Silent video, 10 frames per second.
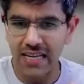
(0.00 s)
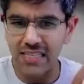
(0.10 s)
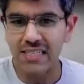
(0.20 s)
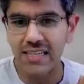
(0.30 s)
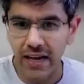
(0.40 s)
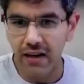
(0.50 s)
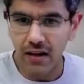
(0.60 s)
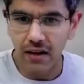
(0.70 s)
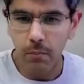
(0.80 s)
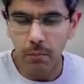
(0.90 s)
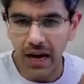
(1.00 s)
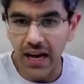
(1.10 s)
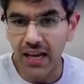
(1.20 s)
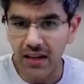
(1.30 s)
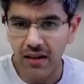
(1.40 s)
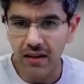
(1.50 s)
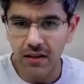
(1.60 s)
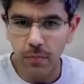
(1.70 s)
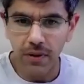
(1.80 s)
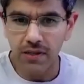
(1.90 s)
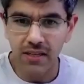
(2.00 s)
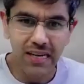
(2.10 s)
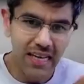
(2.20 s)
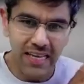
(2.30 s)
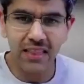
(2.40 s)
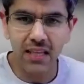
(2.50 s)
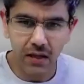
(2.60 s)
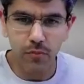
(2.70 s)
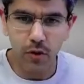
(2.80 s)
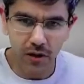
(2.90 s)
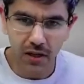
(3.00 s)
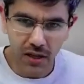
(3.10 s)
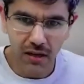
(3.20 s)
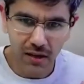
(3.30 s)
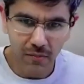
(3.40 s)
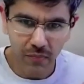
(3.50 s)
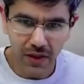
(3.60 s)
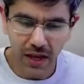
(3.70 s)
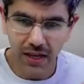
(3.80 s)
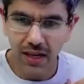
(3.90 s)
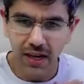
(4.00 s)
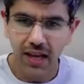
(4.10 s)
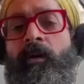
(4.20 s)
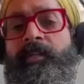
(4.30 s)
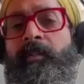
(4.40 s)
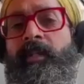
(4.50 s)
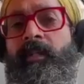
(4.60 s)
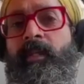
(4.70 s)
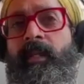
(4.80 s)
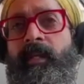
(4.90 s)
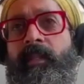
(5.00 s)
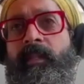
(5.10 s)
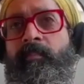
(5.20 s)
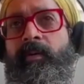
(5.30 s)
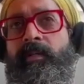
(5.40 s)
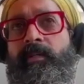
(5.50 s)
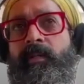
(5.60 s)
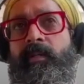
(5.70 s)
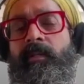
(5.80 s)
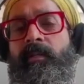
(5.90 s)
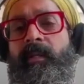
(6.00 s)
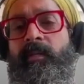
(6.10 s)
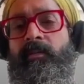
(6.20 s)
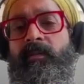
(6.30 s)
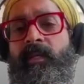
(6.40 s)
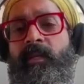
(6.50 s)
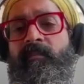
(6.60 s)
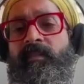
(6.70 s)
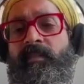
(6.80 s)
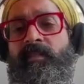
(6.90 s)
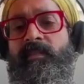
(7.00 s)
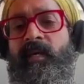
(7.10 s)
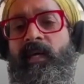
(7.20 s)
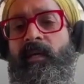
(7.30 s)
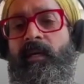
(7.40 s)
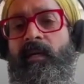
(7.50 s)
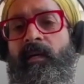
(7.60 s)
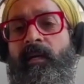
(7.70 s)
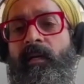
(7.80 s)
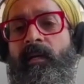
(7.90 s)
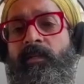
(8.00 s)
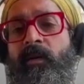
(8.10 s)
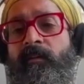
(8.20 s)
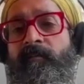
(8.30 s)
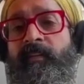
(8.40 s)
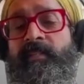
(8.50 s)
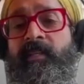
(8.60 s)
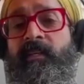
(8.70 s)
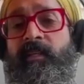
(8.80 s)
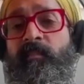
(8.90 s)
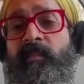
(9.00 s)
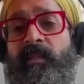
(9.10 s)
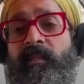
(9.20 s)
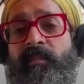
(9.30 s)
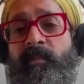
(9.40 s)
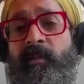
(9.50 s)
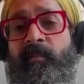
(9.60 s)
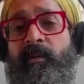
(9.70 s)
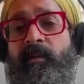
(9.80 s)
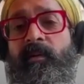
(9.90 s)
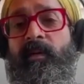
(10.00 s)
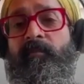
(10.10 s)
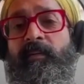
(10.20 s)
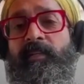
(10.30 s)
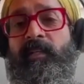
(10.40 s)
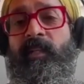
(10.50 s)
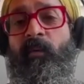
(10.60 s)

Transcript: is done by the person in the community, right? So ultimately, like the person that you think of as the seller is going to physically meet these people and physically